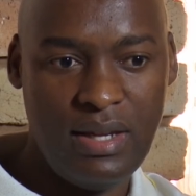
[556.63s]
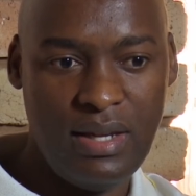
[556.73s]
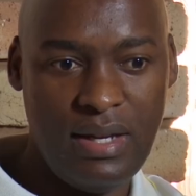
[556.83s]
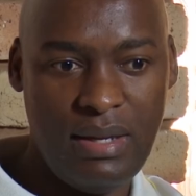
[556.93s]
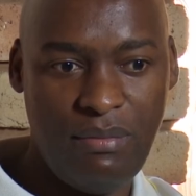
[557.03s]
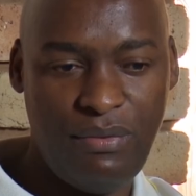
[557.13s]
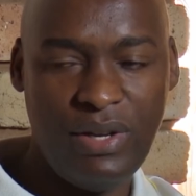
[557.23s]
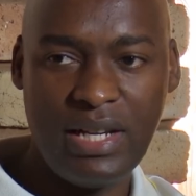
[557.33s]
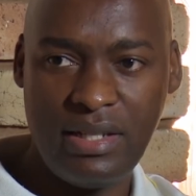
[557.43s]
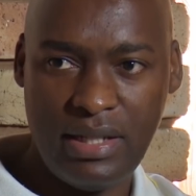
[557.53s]

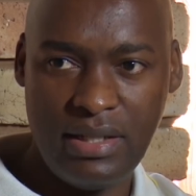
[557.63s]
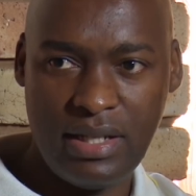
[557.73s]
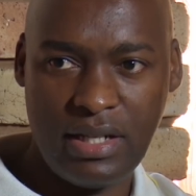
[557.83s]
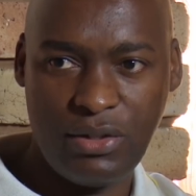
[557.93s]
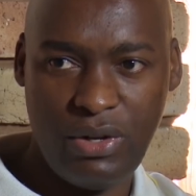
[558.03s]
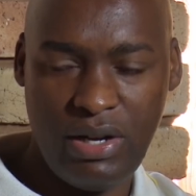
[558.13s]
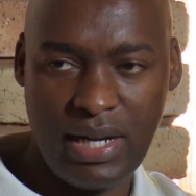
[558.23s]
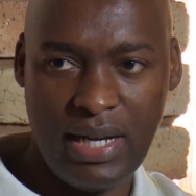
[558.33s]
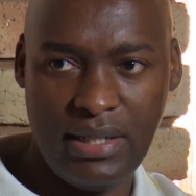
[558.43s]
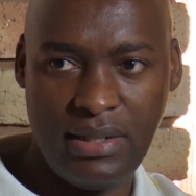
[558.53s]
very dangerous for our
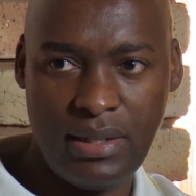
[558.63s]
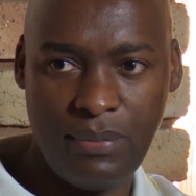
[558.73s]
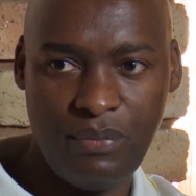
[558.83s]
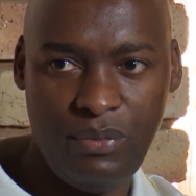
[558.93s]
country.